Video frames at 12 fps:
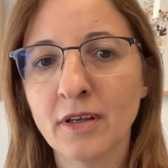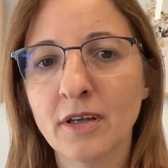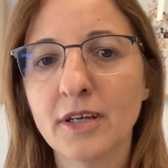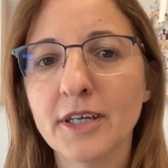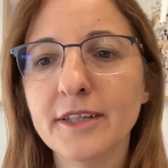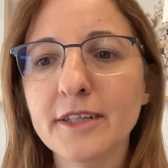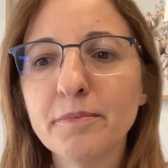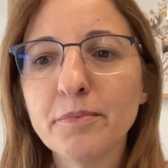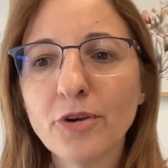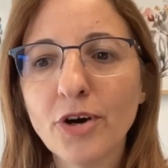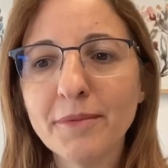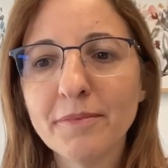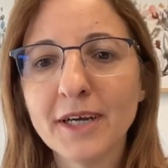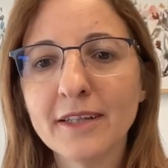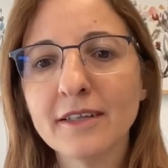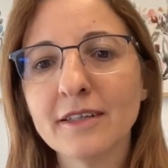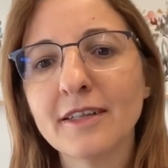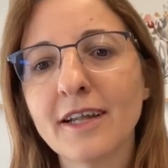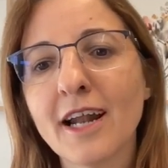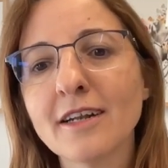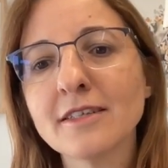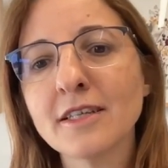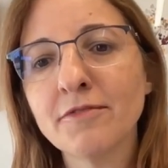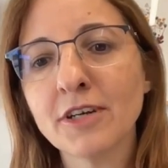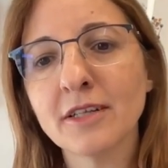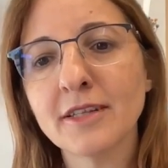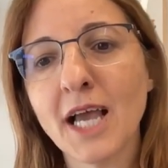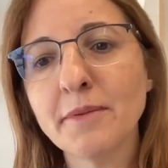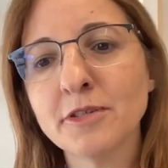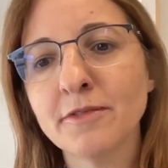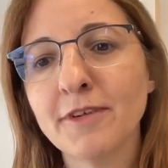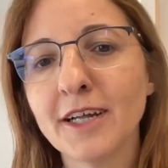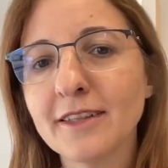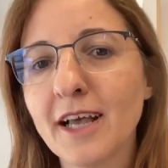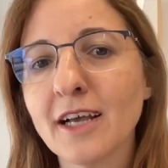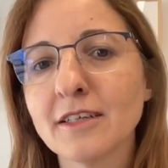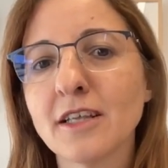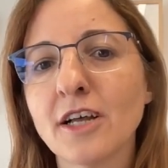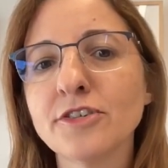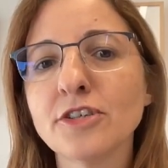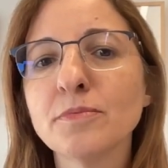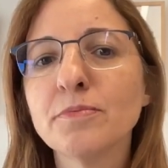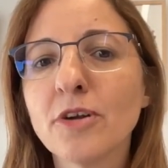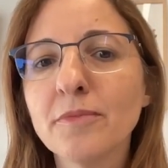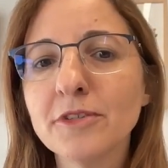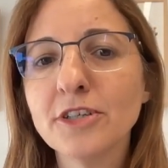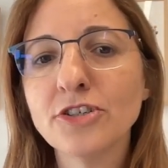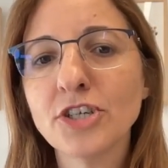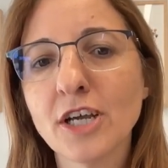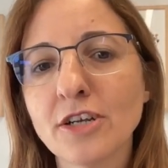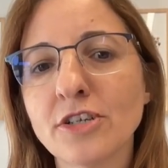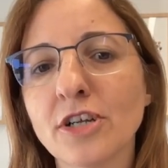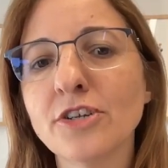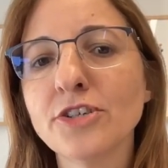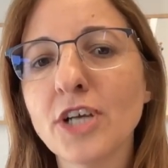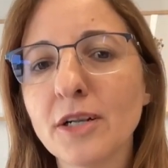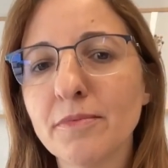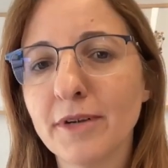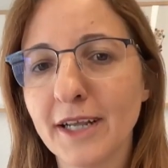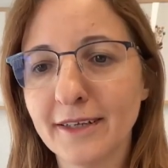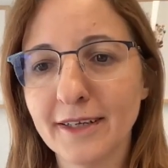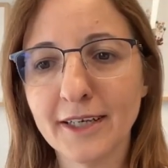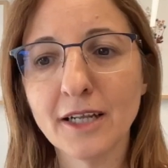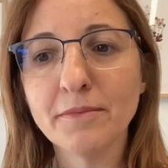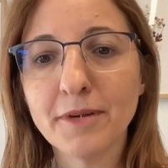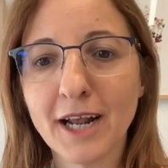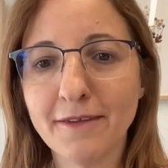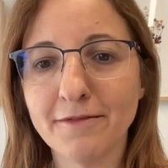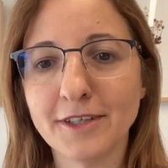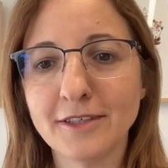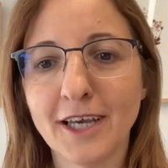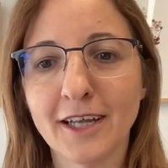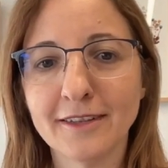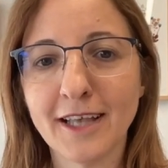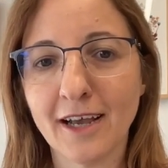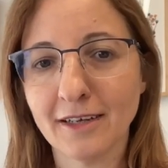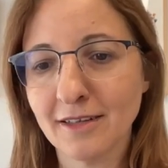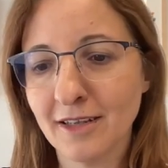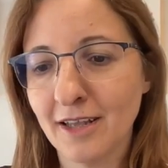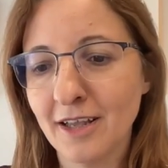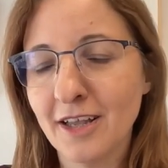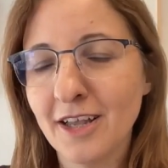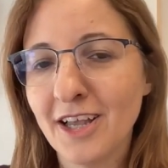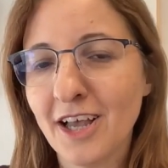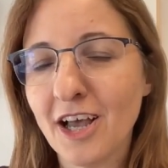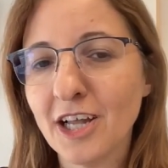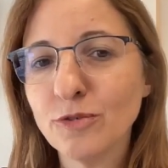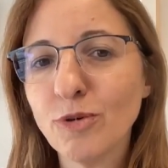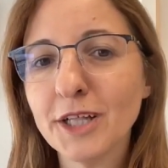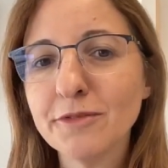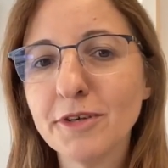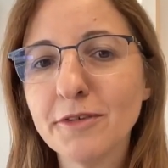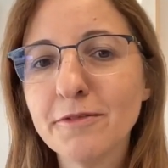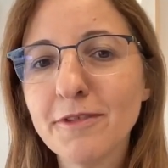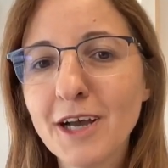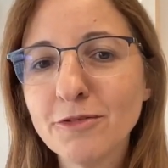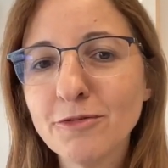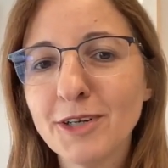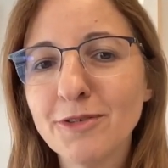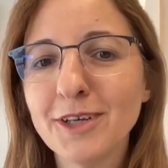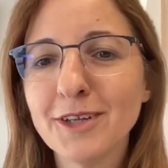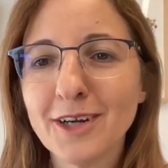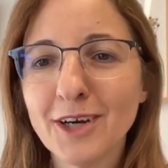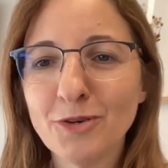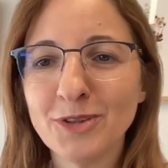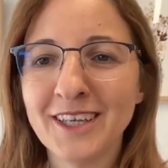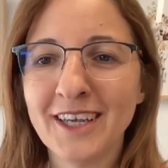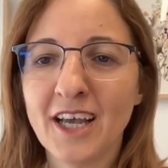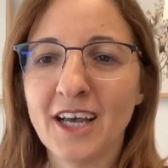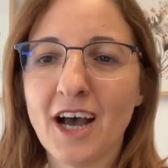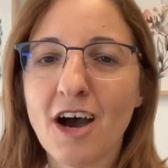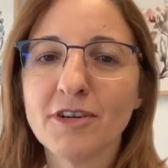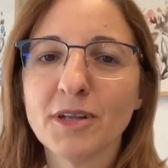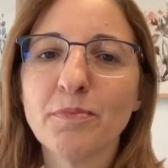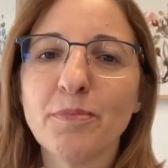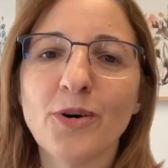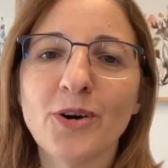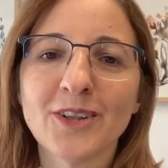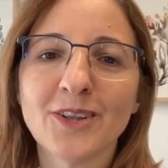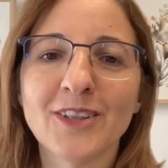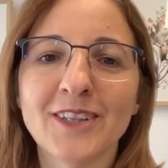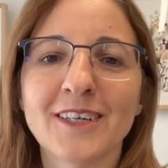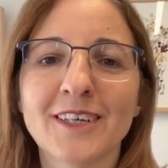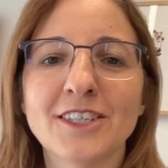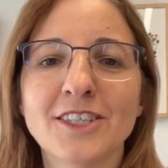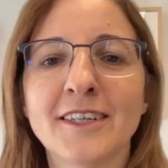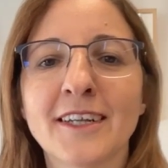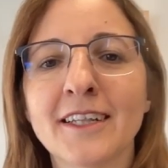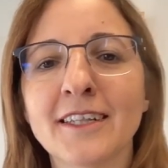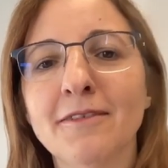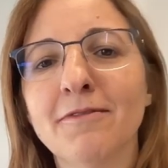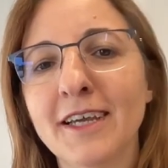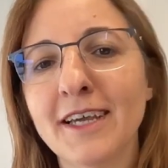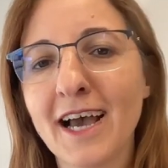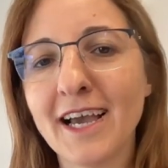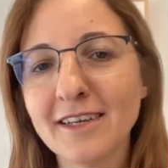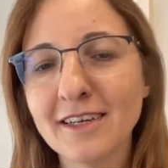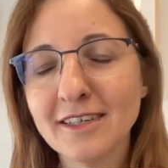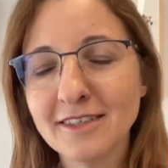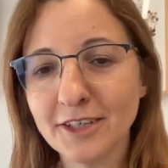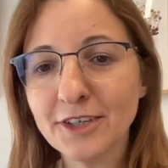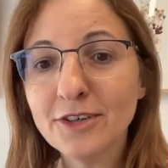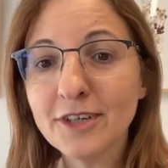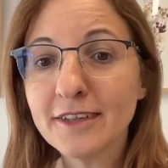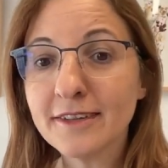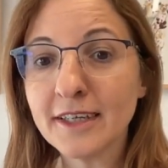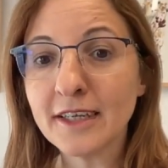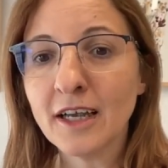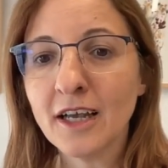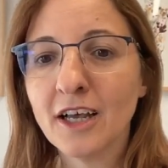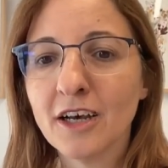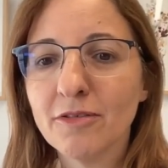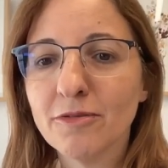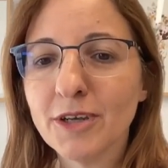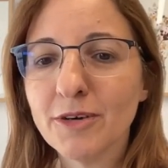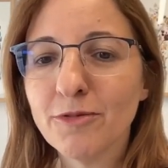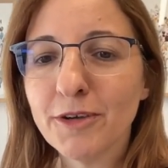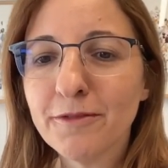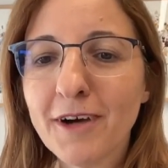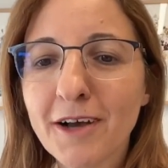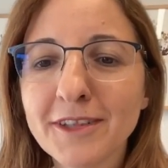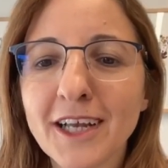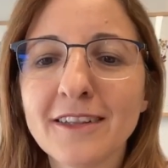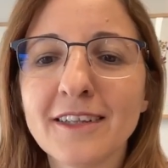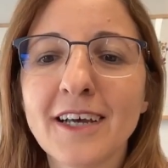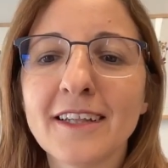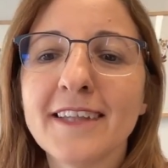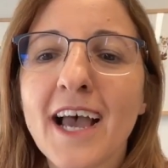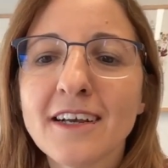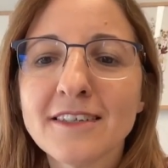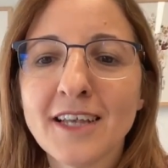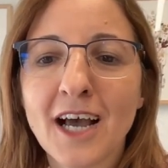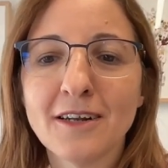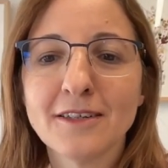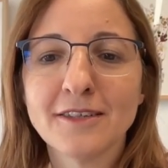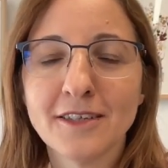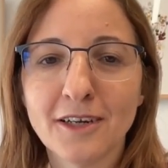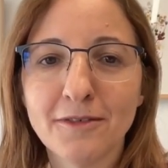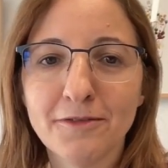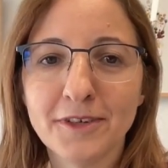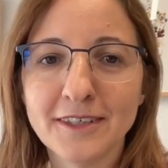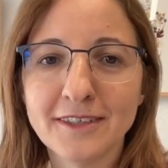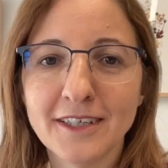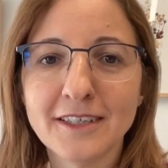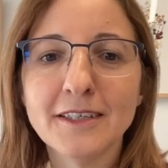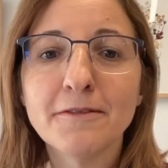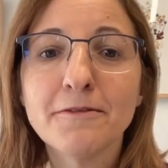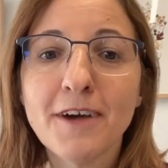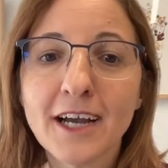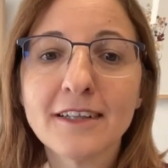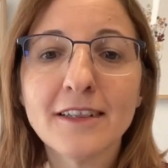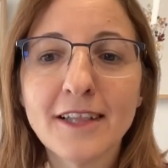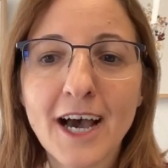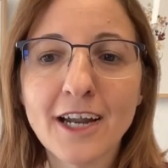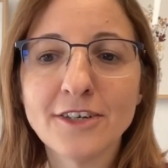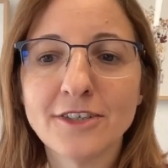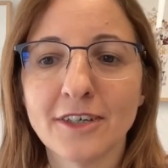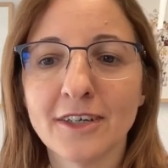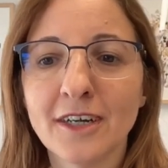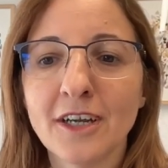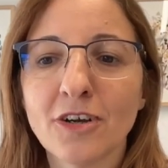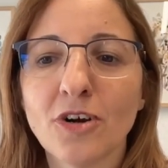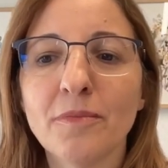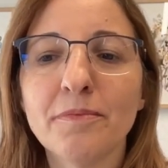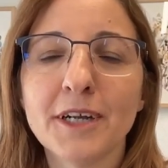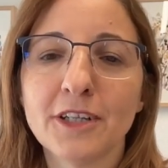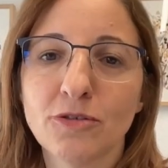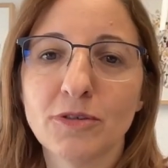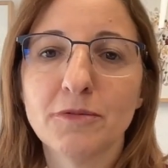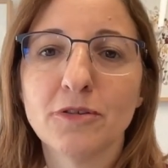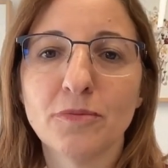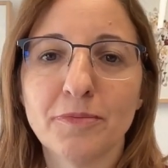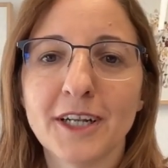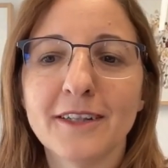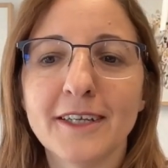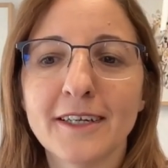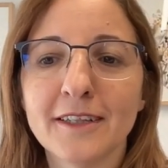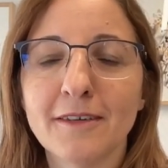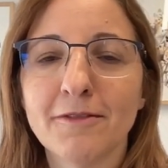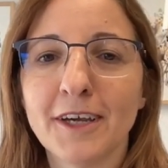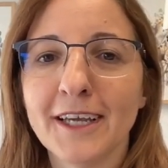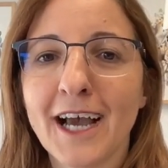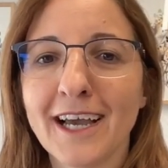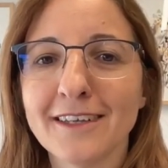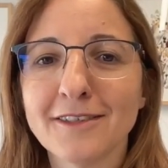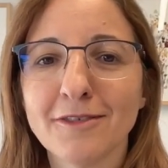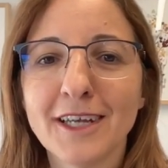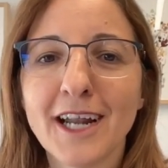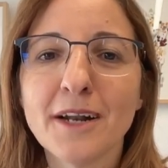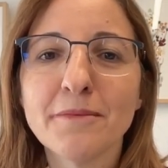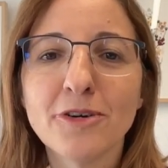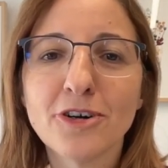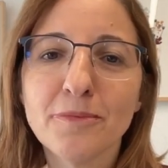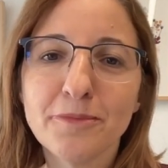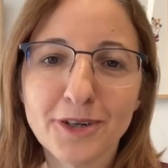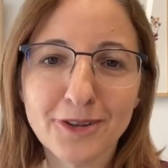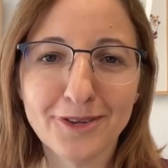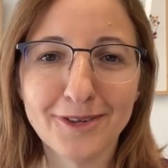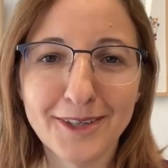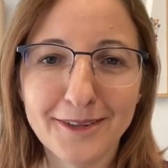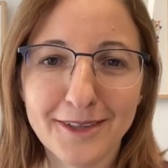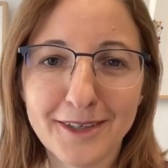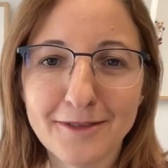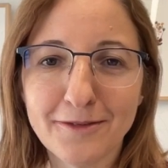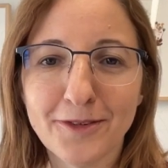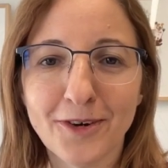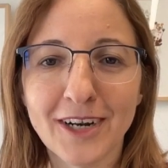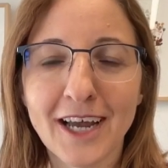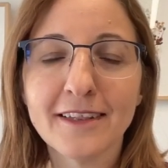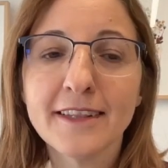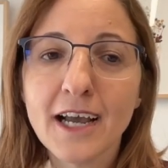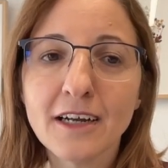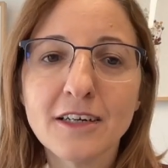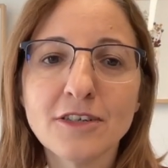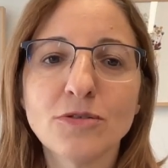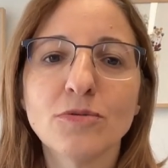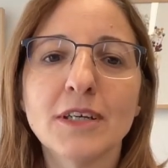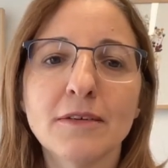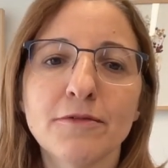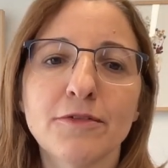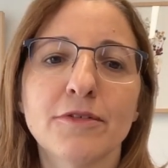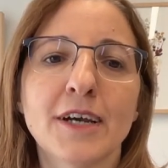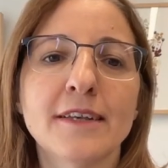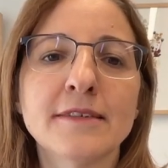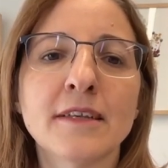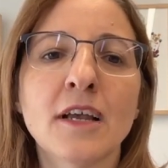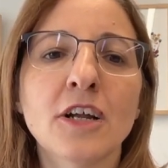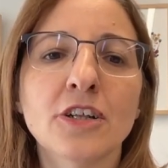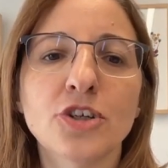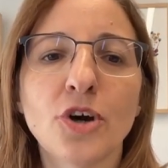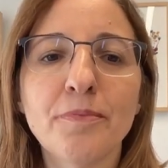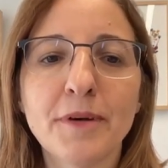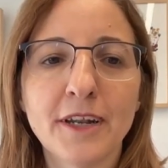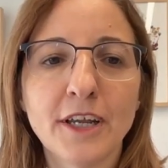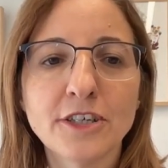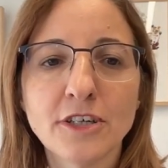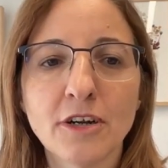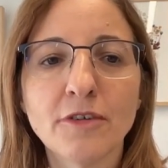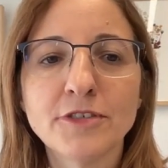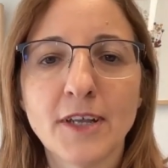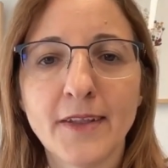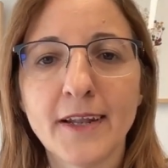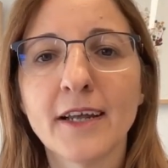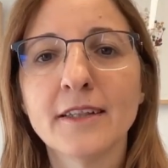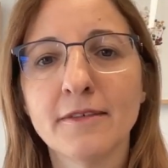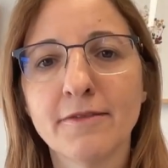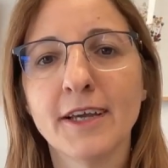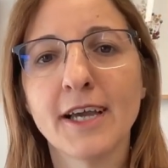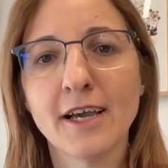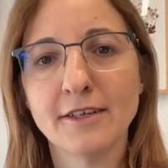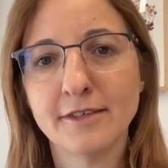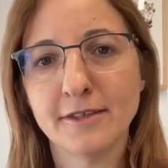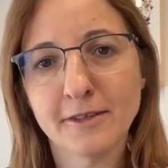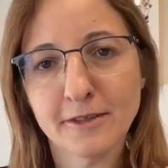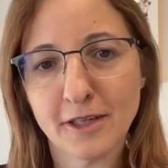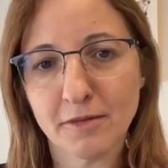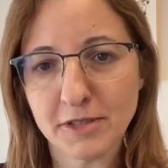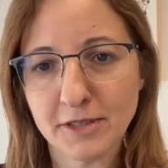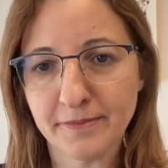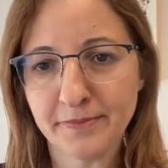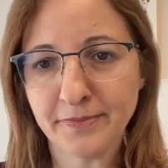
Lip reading: In deployment, there are several types of attacks such as prompt injection, jailbreaking, and privacy attacks. And what we found when we wrote our report on the generative AI security, we found that the attack surface is in fact larger compared to predictive AI. So there are more opportunities for attackers to influence the operation of generative AI systems.